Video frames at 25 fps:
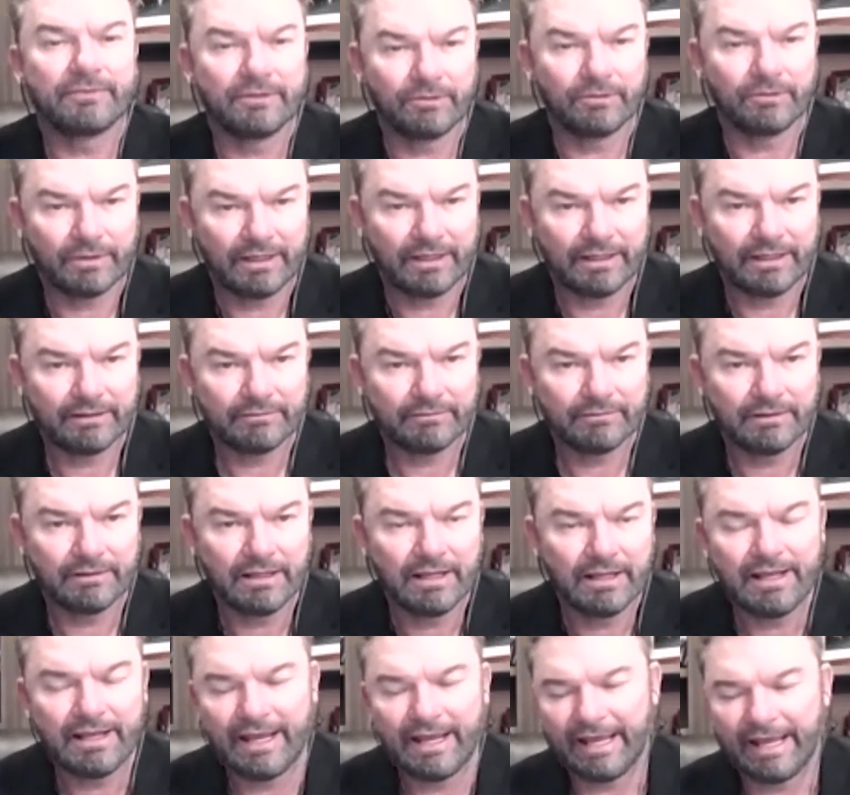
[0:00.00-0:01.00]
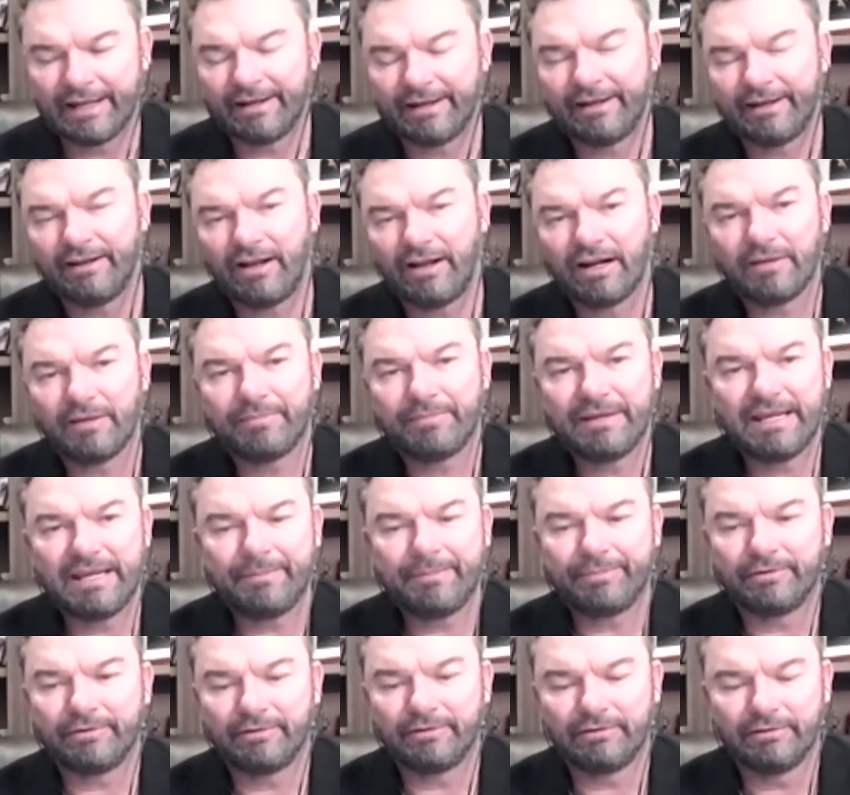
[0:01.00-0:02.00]
Okay. And a lot of
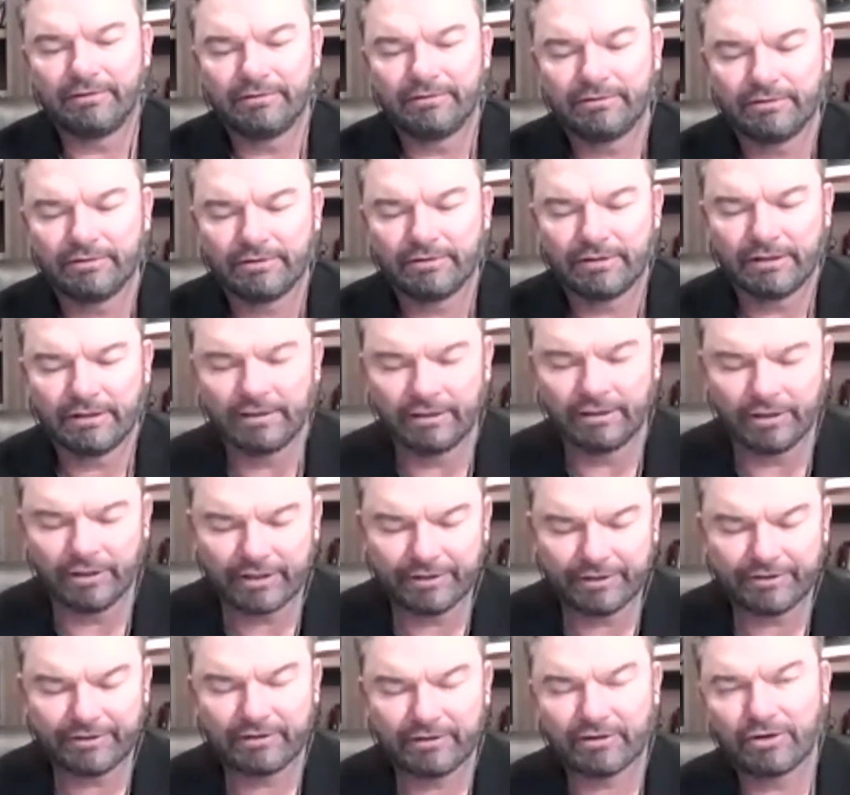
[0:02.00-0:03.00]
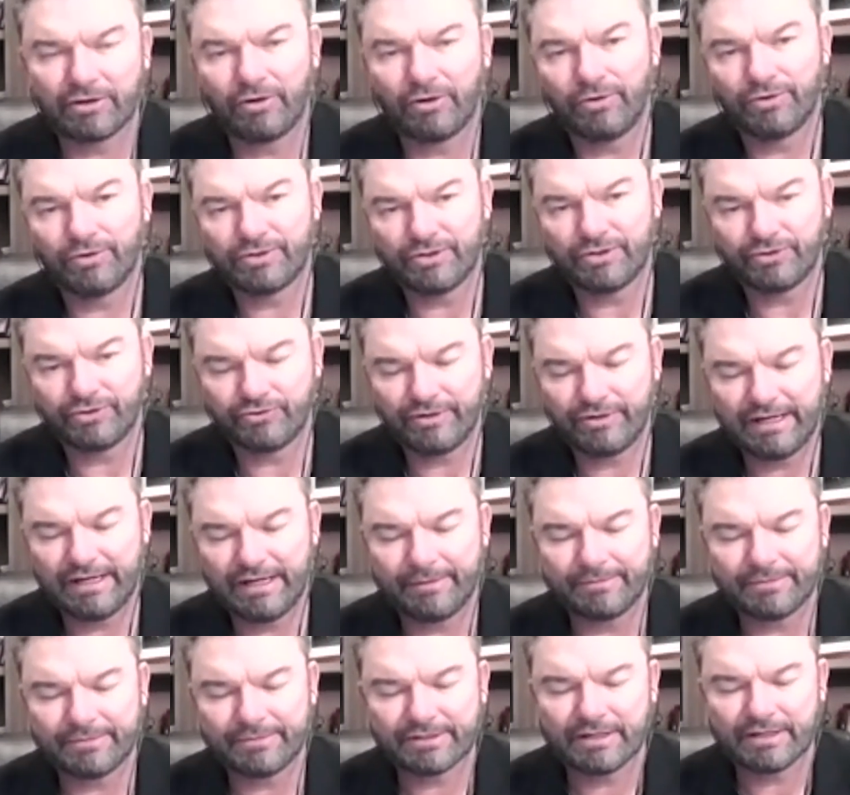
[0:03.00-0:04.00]
people look at their goals and
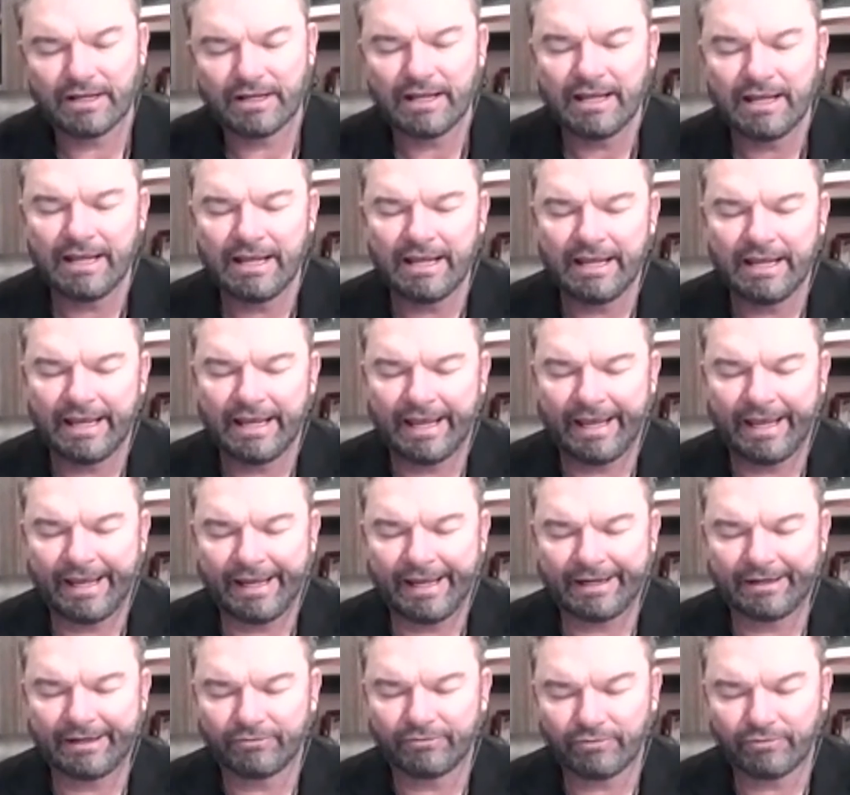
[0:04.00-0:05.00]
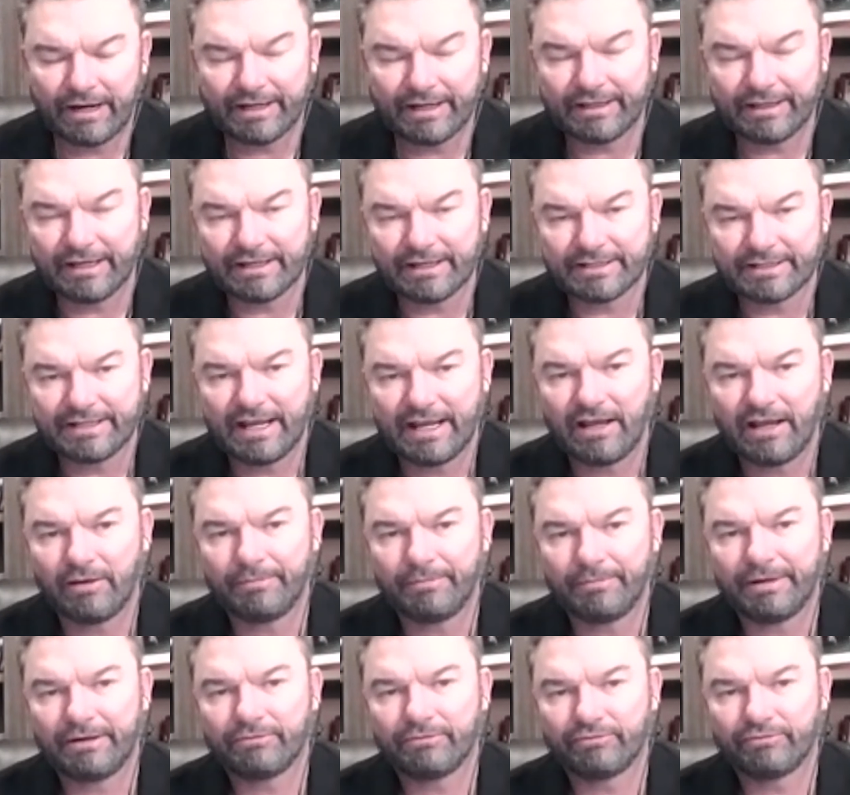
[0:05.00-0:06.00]
dreams and write things
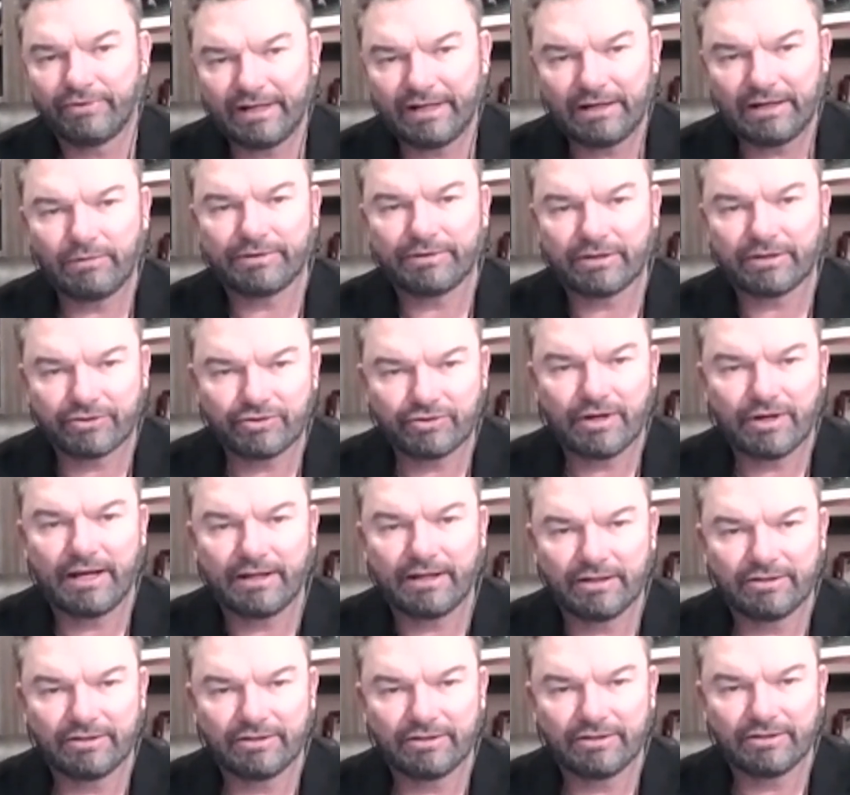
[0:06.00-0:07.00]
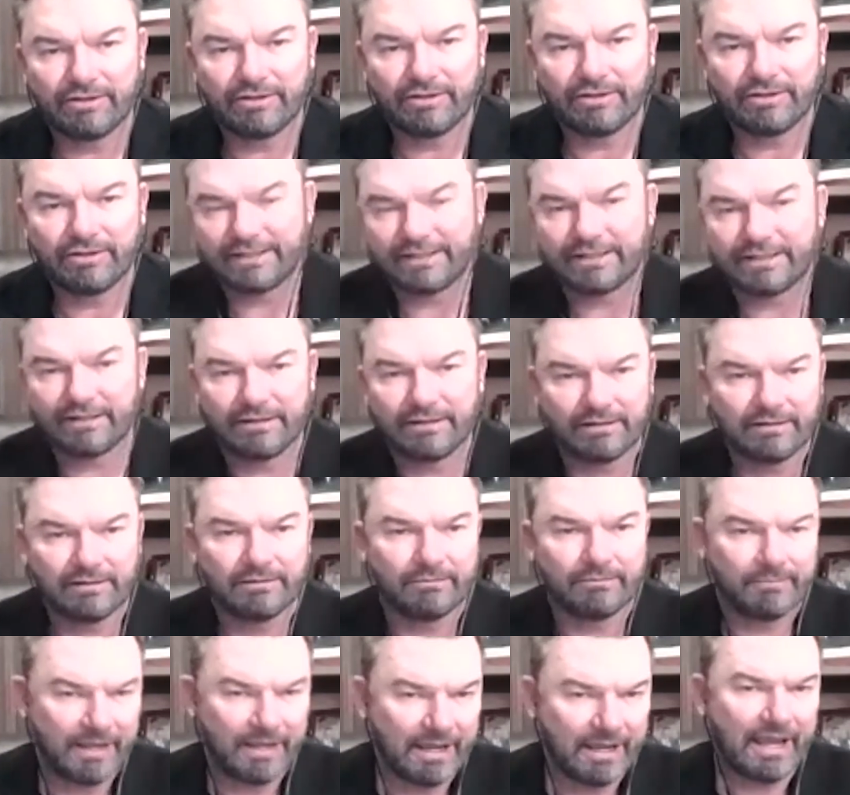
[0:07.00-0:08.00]
down, but really what they're trying to do is
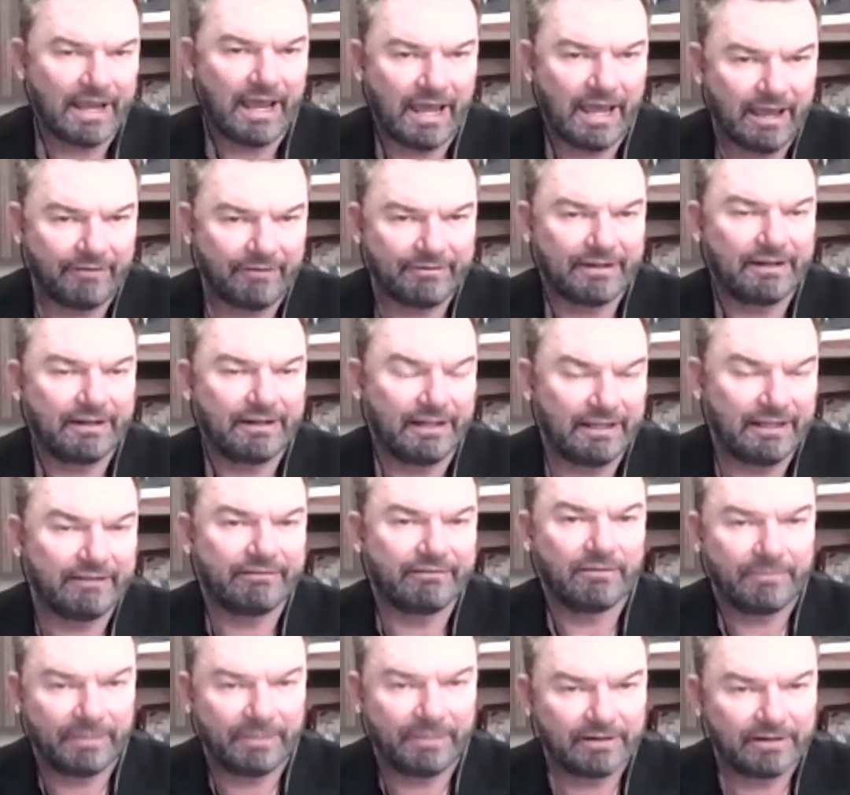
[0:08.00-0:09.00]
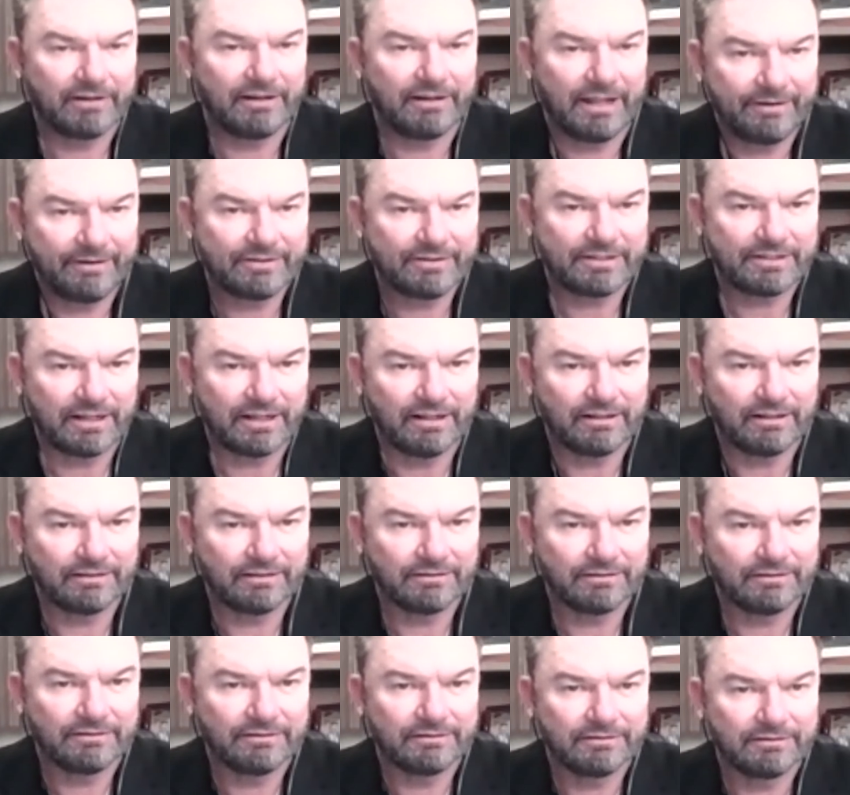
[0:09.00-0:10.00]
have and live a better lifestyle.
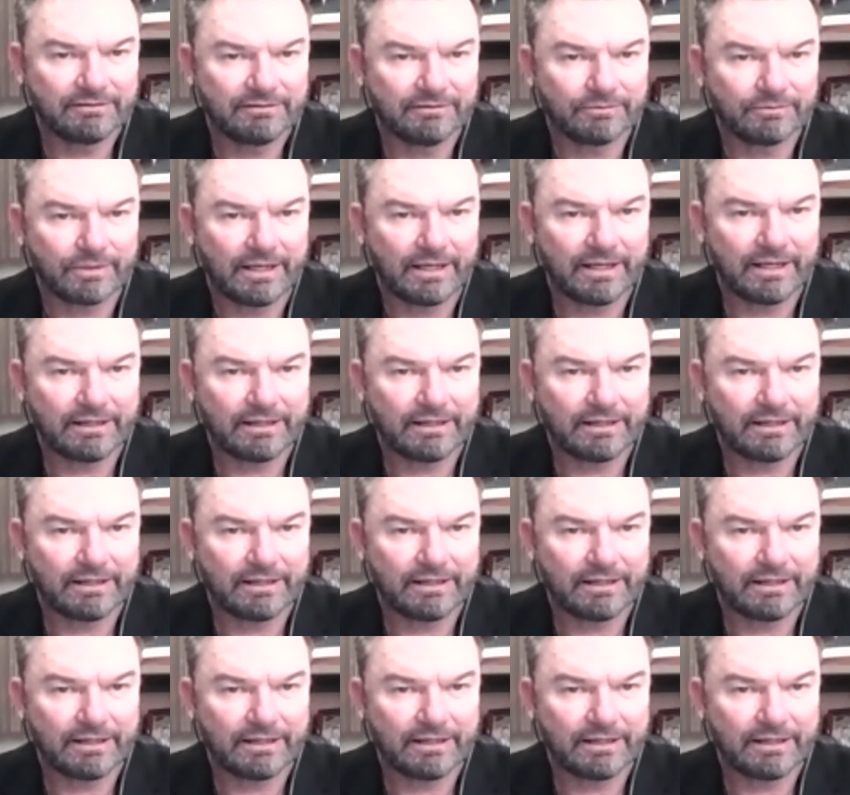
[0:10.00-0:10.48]
Okay.